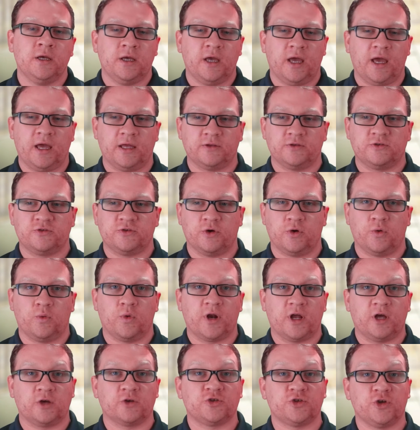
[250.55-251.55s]
And so
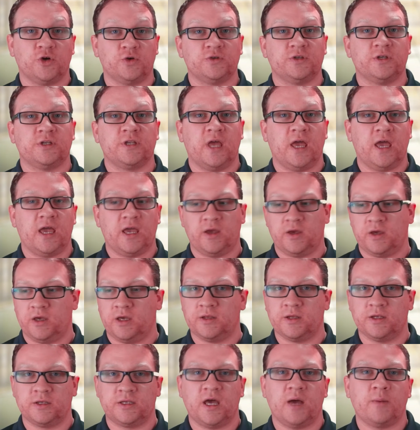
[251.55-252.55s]
what I'll show today
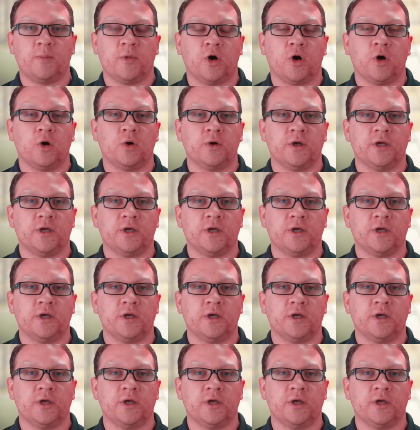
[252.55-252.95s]
in the demo